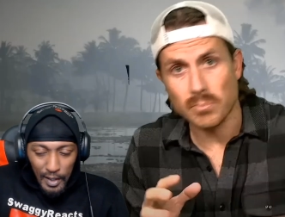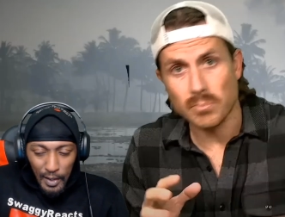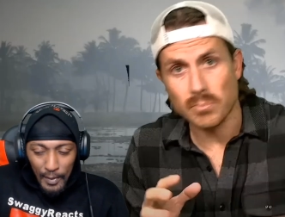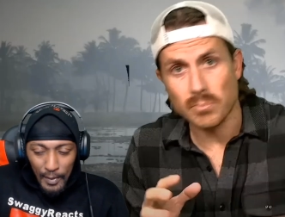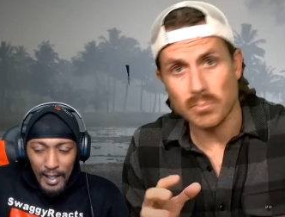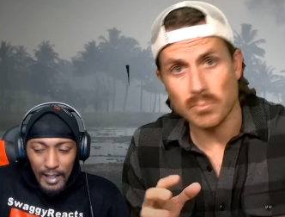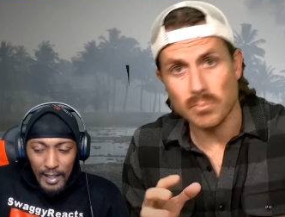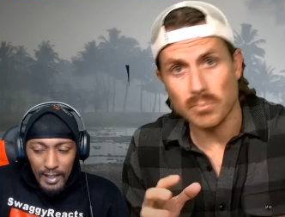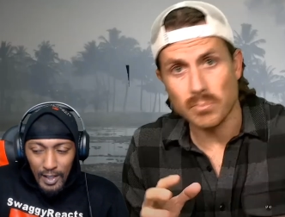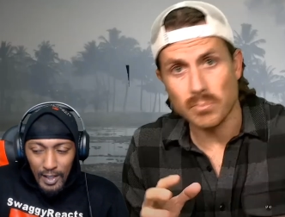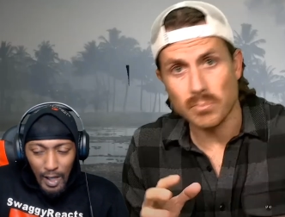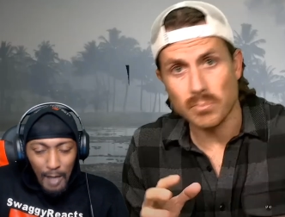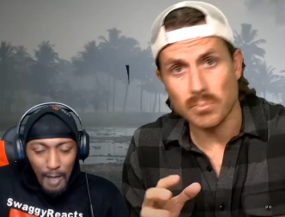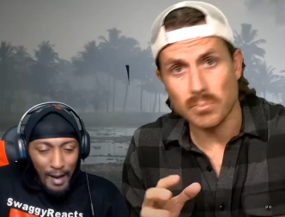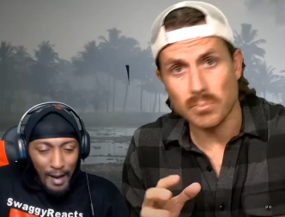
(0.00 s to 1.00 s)
Speaker 1: we need to
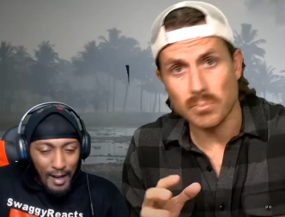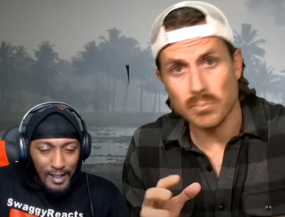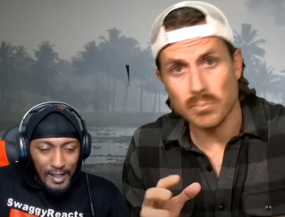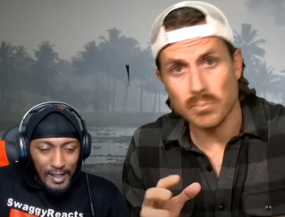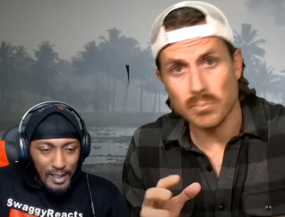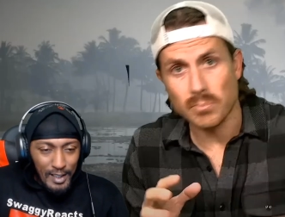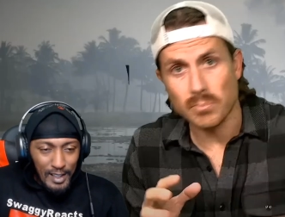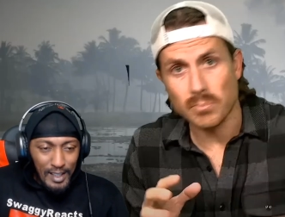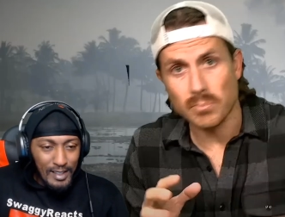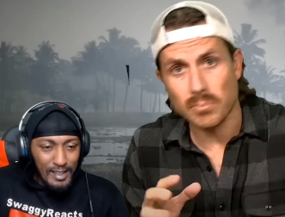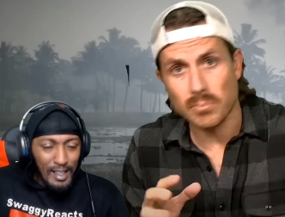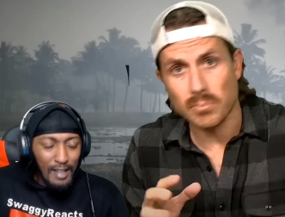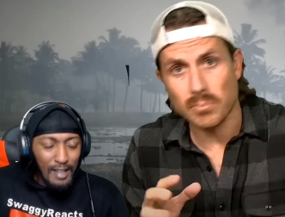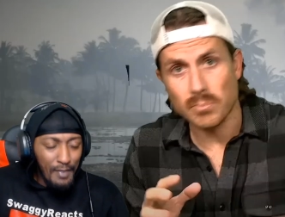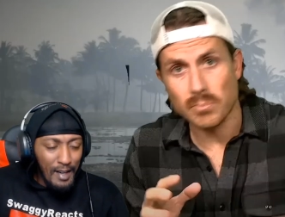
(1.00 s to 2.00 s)
know about this shit, because
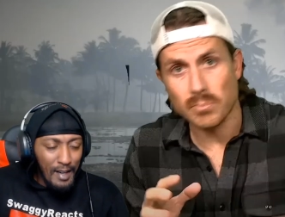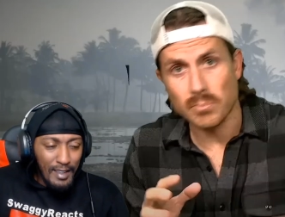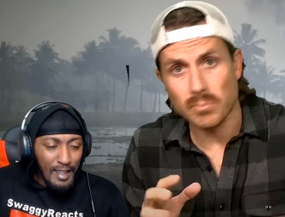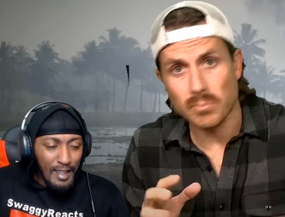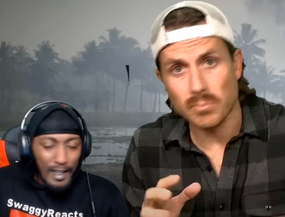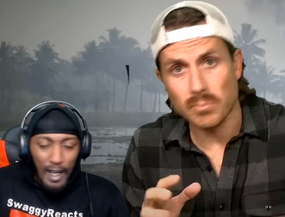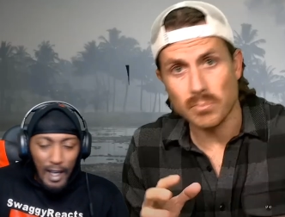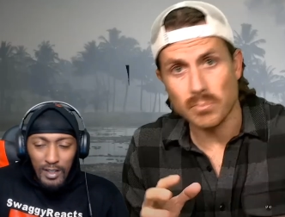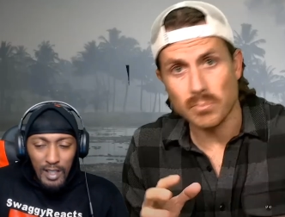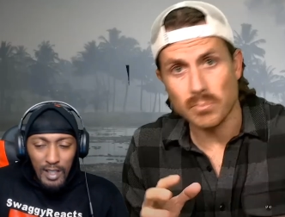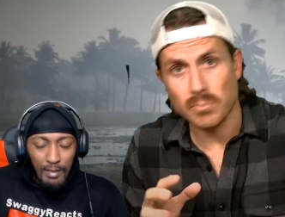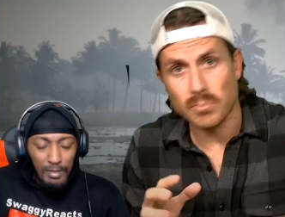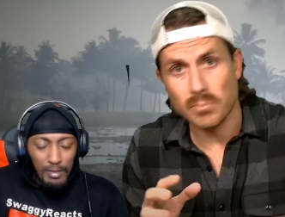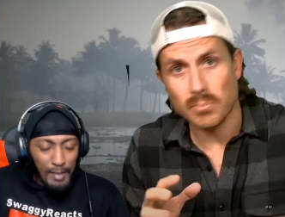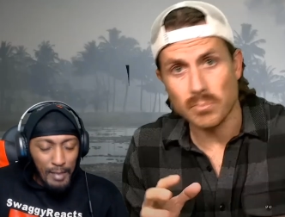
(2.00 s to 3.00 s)
then if anything else
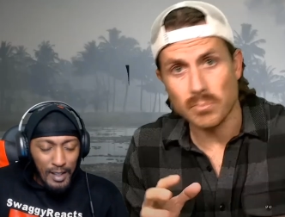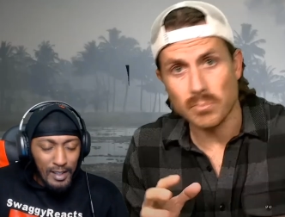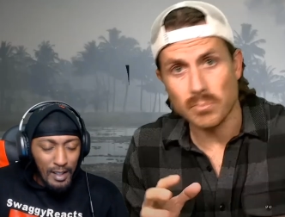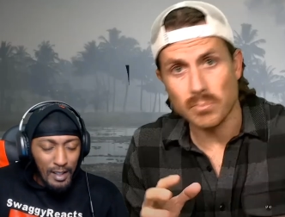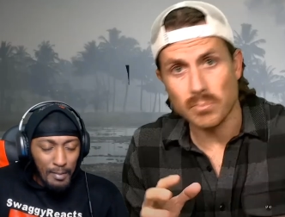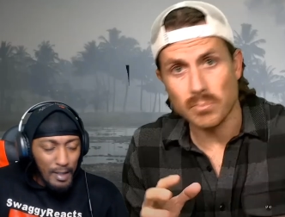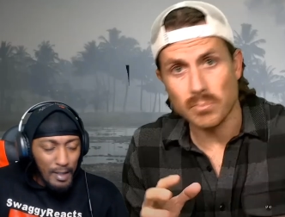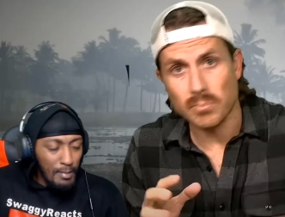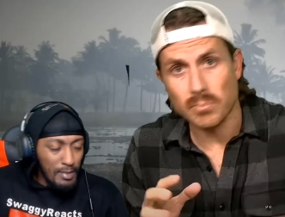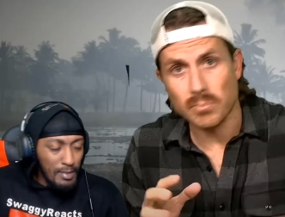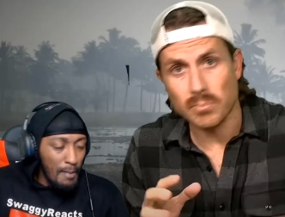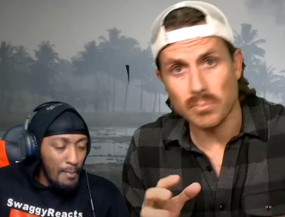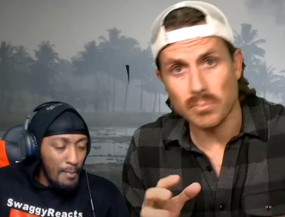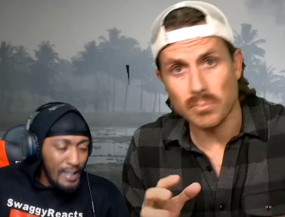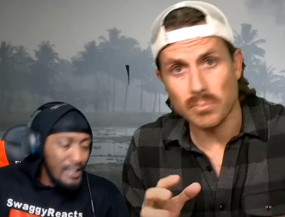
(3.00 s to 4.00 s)
comes missing, um, comes
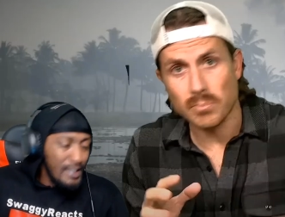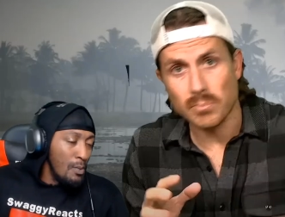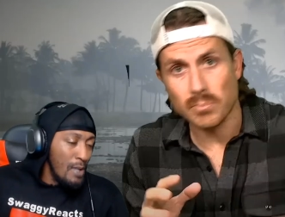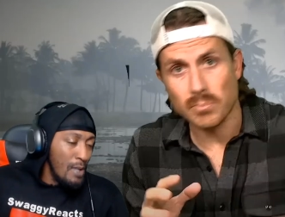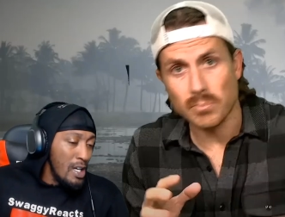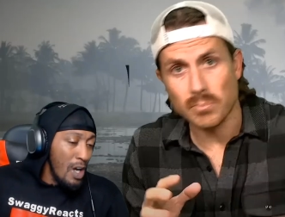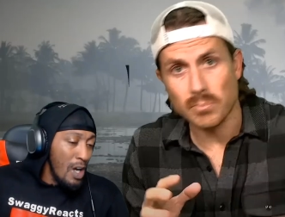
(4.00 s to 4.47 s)
up missing, we know